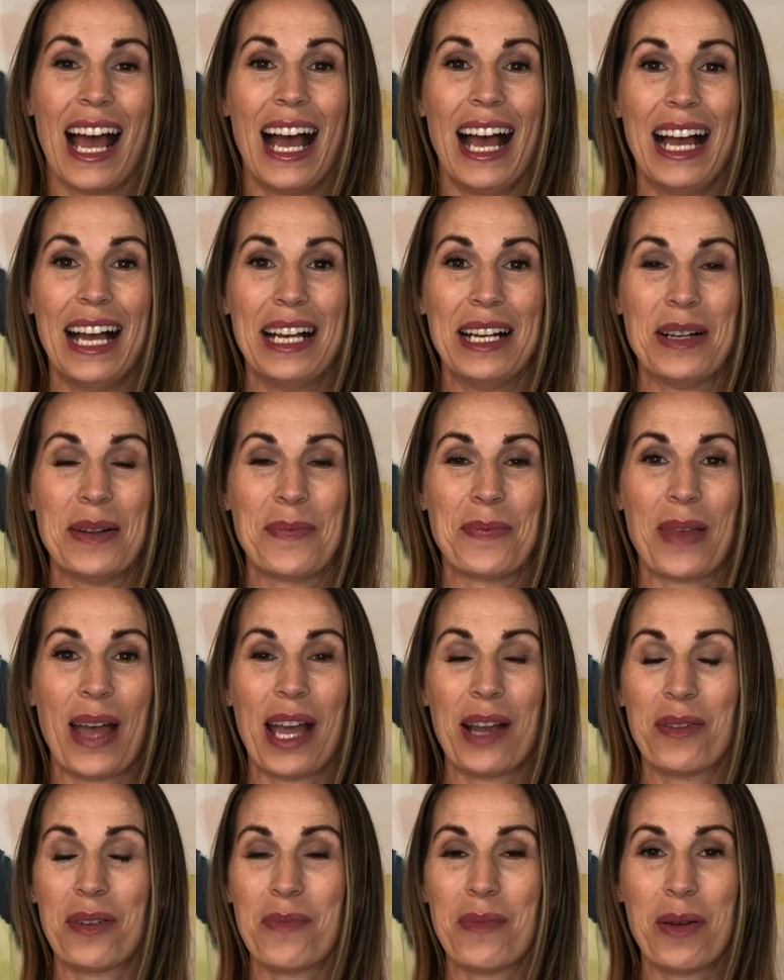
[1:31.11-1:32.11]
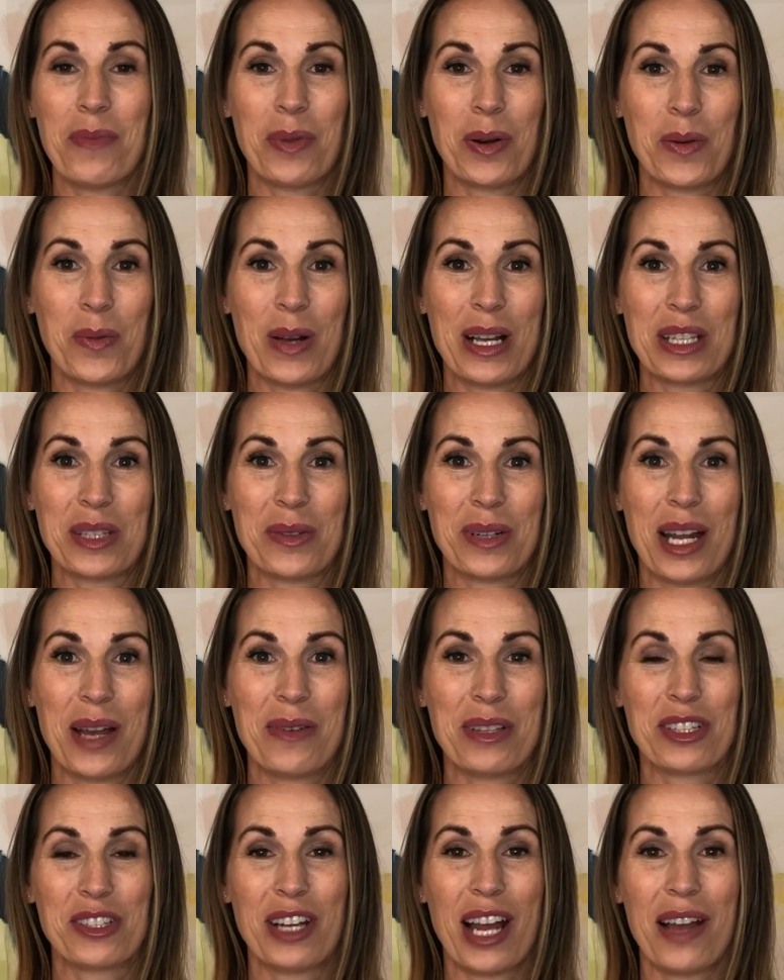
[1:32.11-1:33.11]
I remember once when I
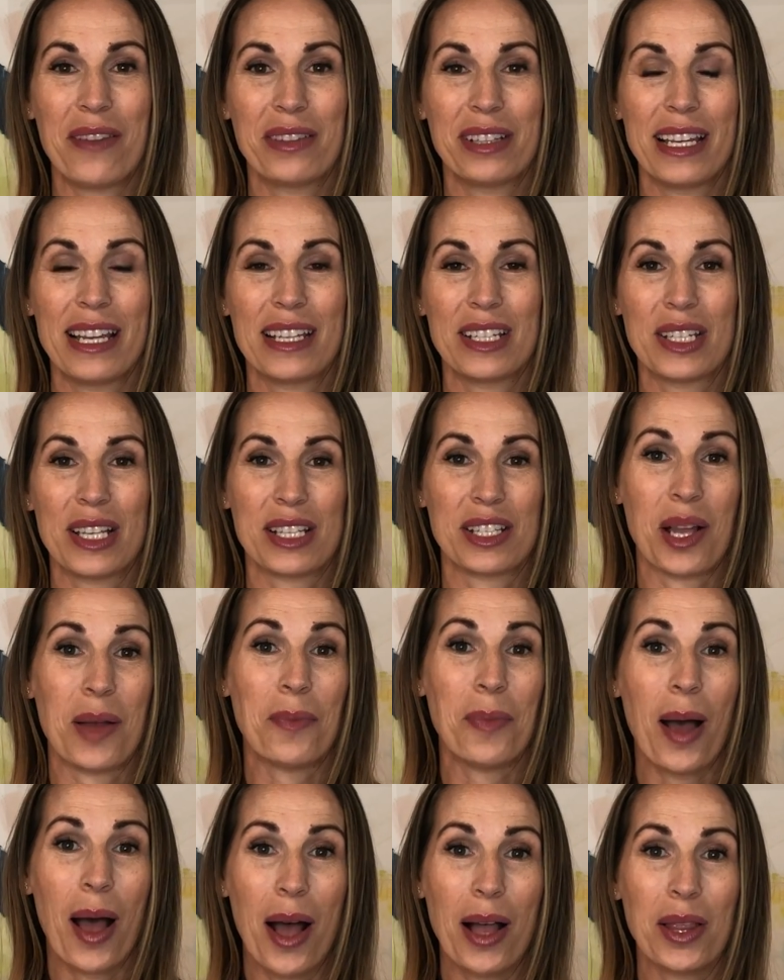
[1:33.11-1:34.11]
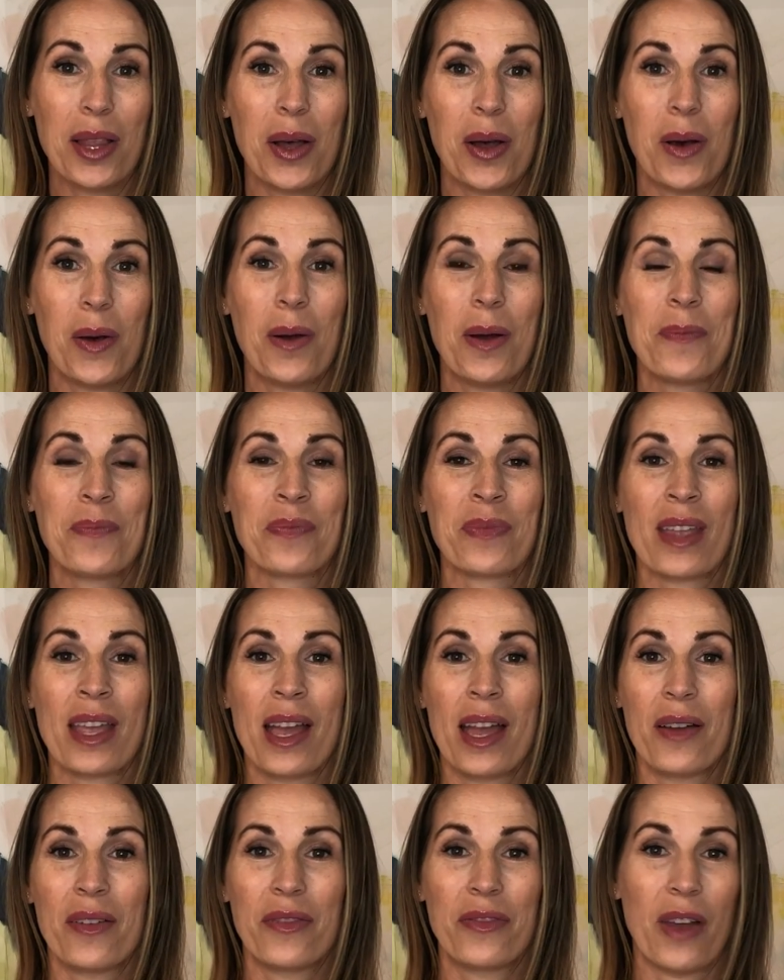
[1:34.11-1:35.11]
was traveling to Sao Paulo,
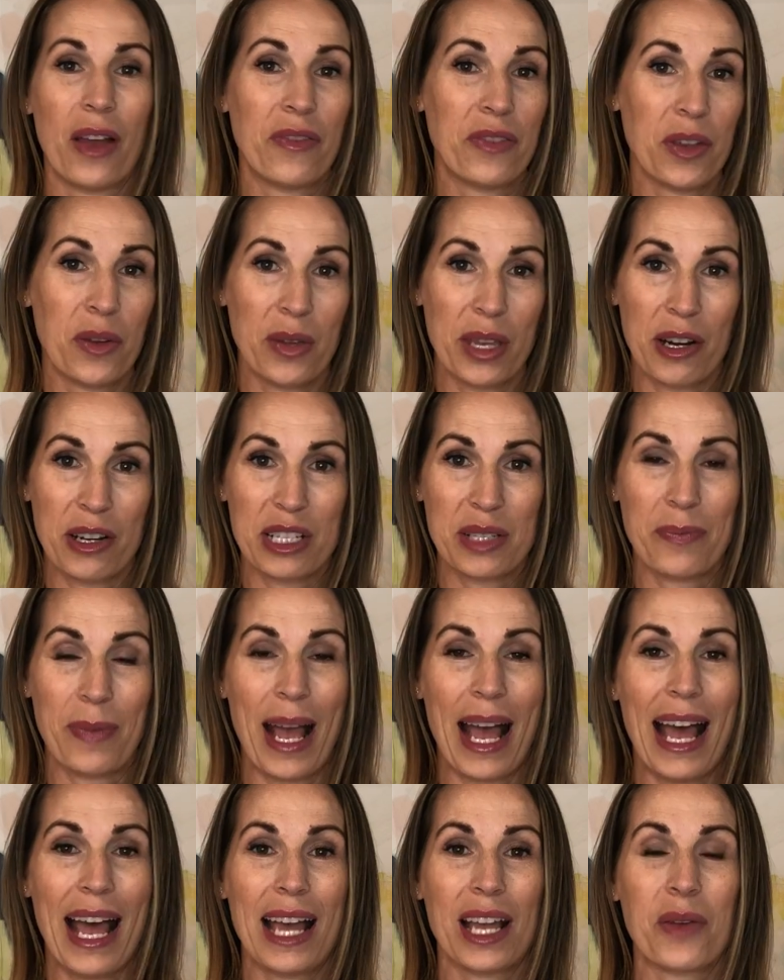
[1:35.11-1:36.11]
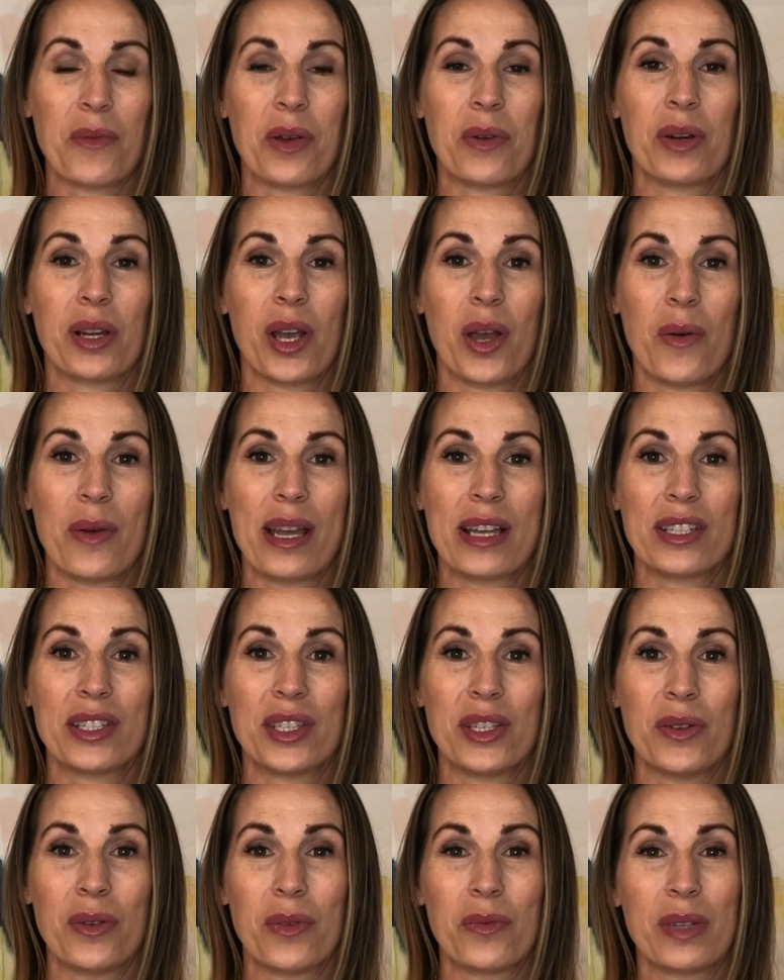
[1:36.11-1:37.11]
a few years back, we were going
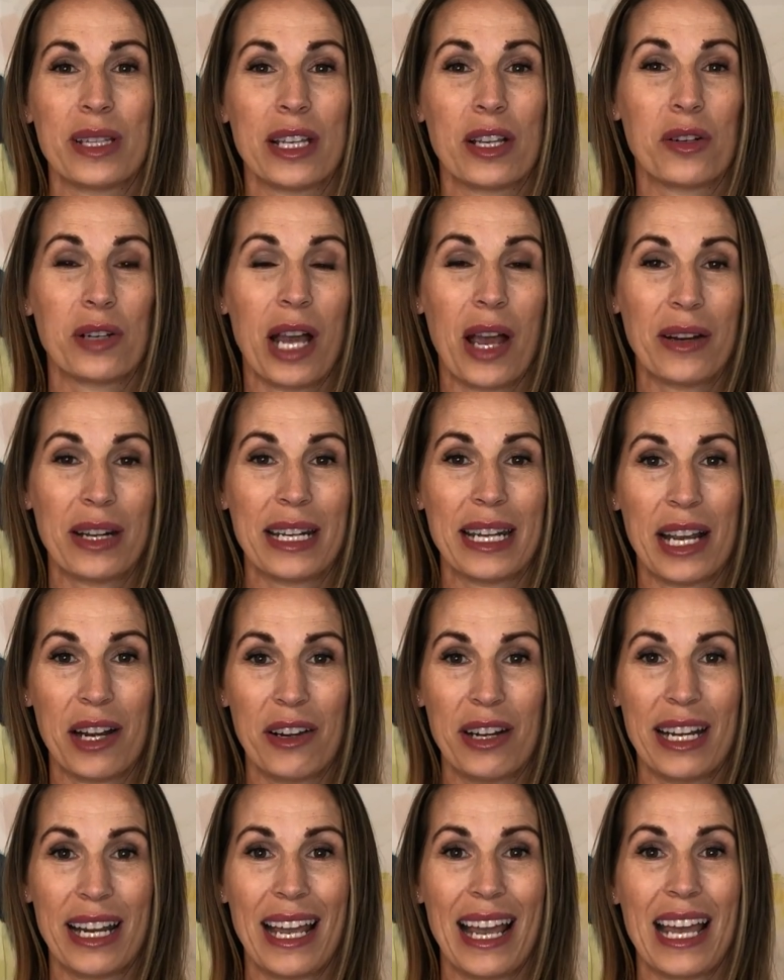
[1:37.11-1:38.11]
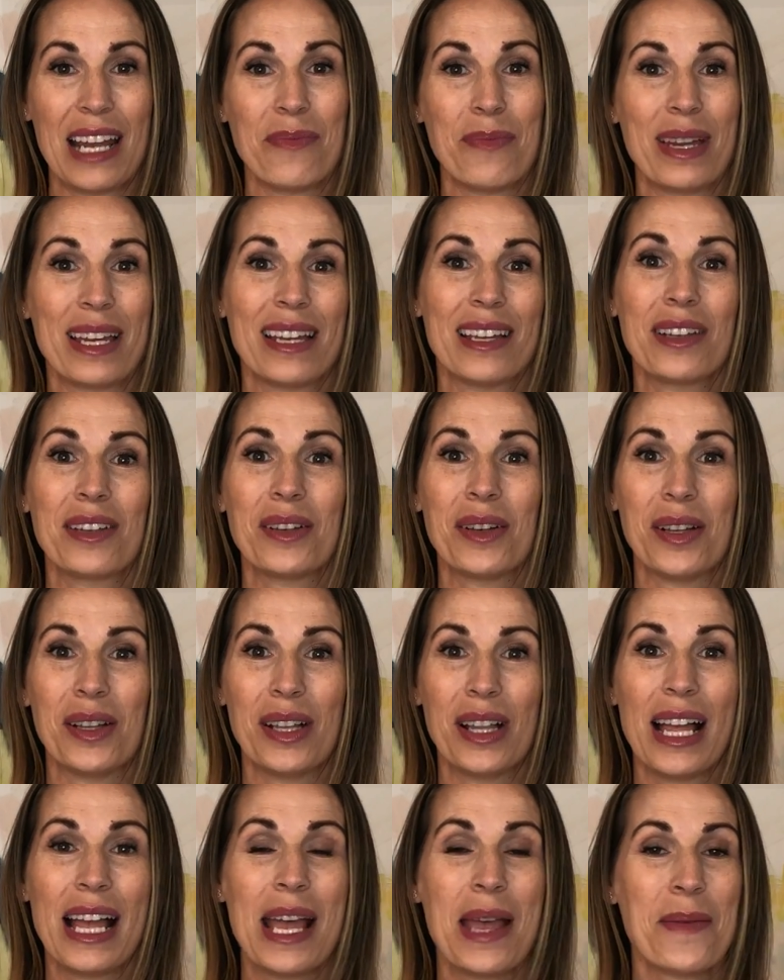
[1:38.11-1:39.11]
to a really crowded area and my
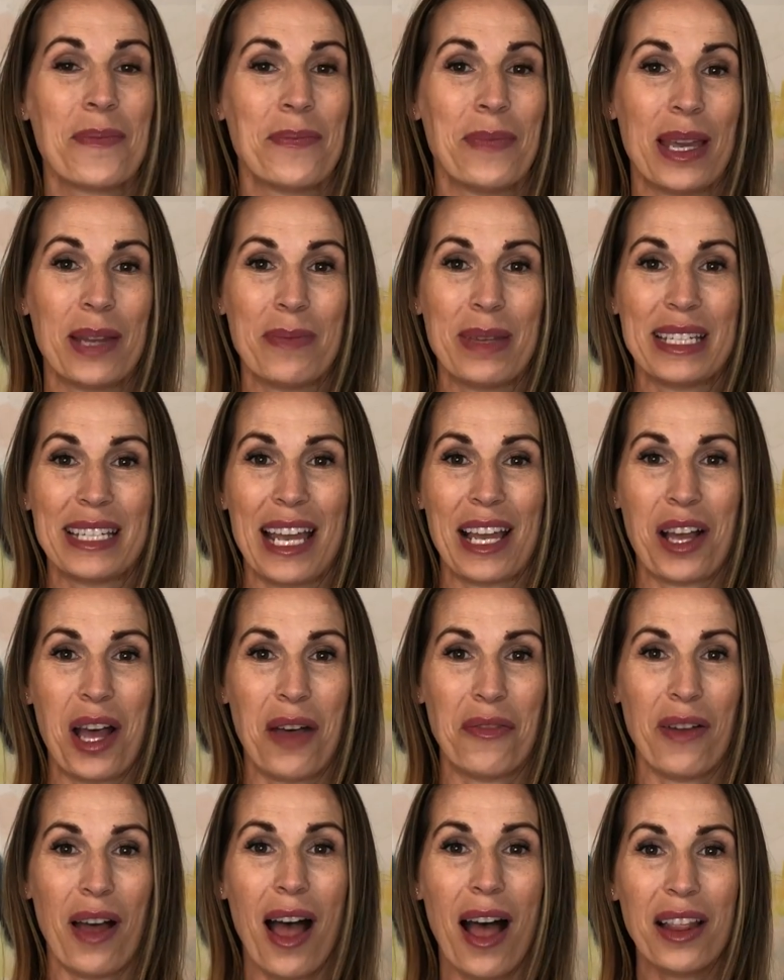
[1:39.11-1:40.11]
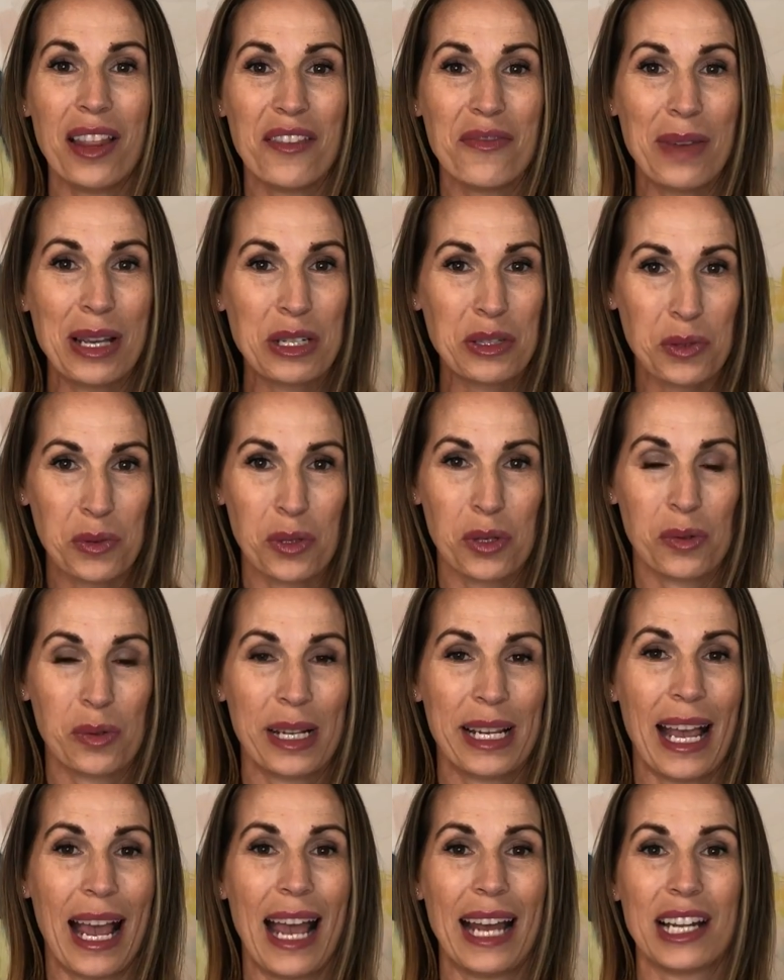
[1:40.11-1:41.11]
uncle made me take off all of my
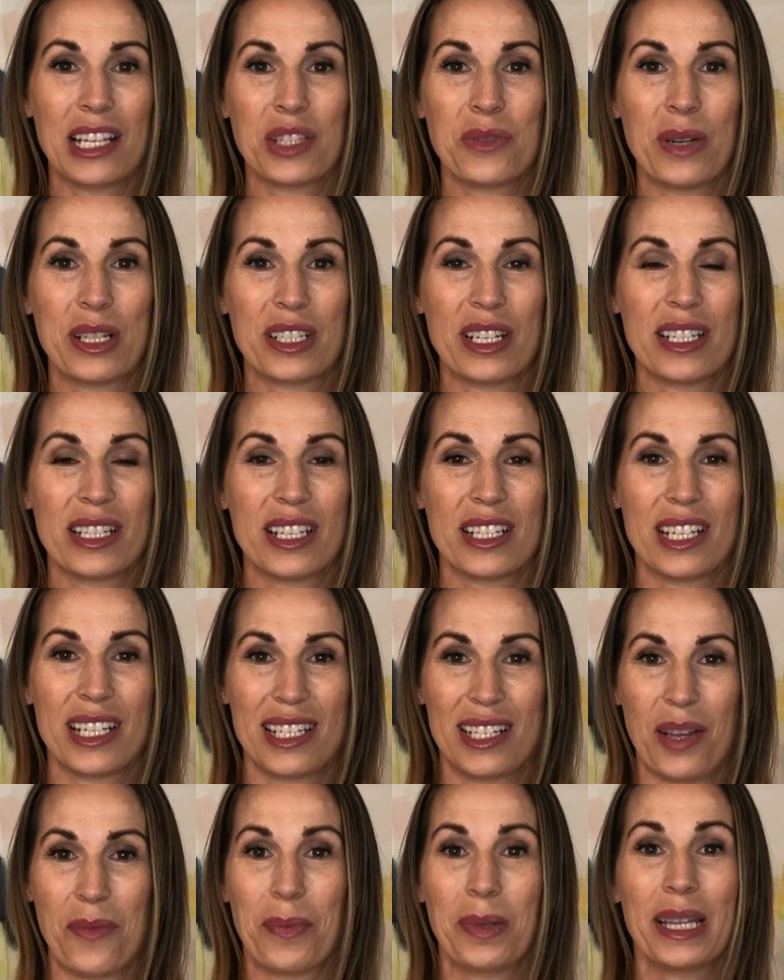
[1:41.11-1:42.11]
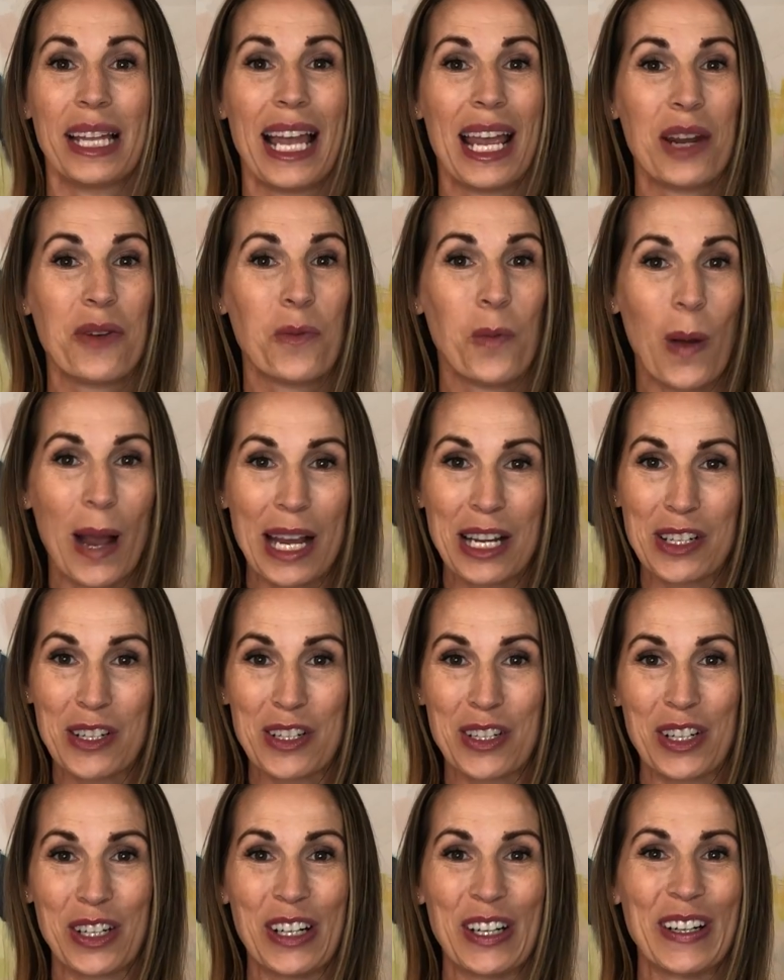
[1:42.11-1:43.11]
jewelry. I had to switch into just a plain white
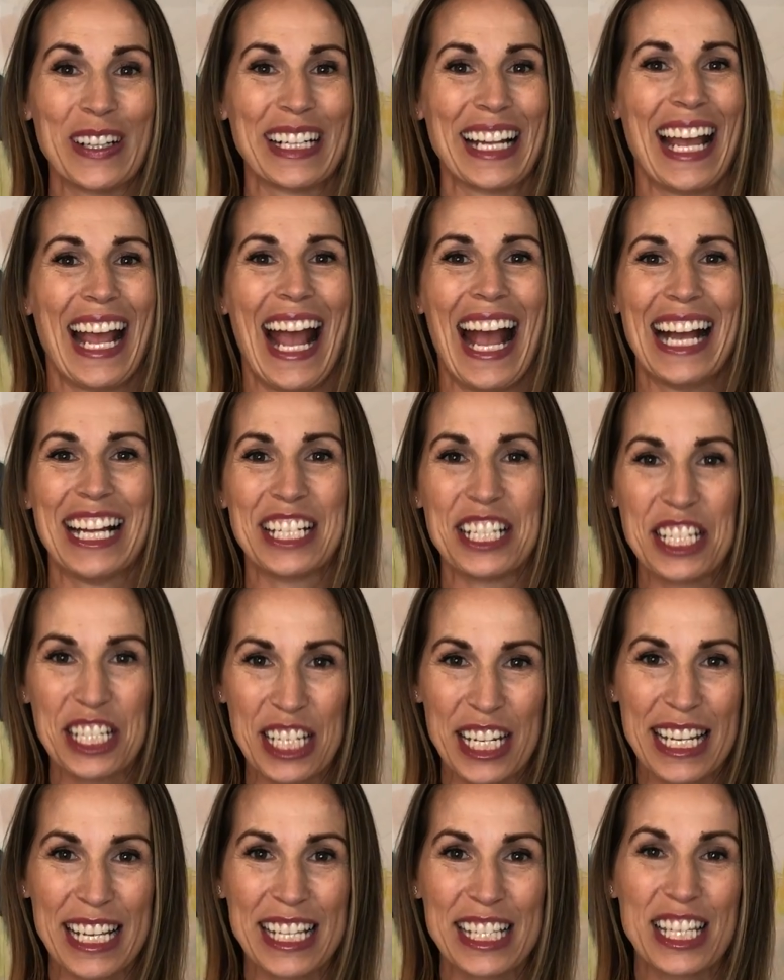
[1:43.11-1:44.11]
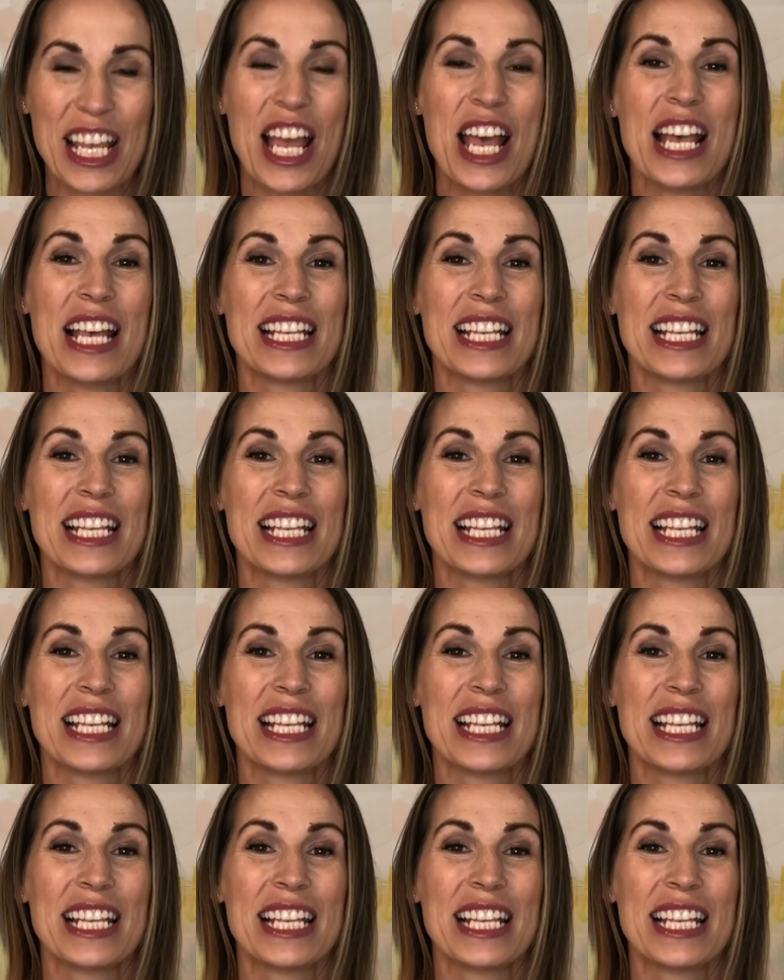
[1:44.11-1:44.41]
shirt and jeans.